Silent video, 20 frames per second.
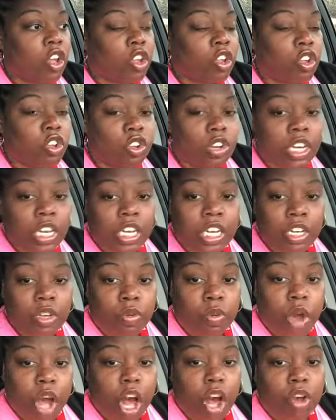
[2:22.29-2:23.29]
you didn't
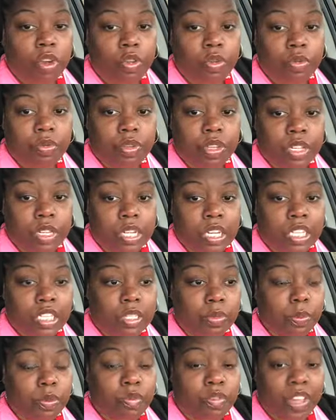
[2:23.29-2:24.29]
do all you could
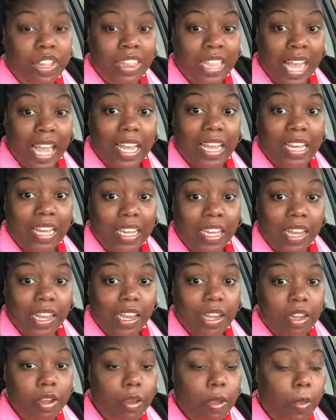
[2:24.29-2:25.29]
to prevent that cut.